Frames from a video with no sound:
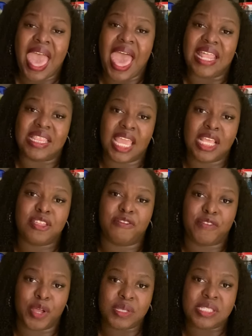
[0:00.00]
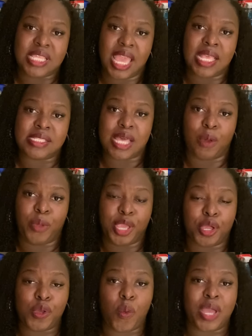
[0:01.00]
I think the first things that
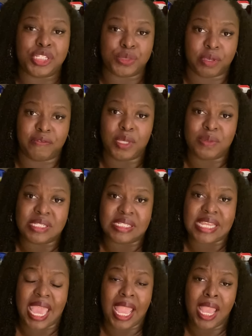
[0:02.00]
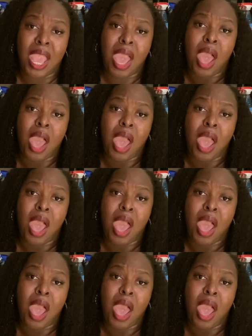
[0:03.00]
we are going to review today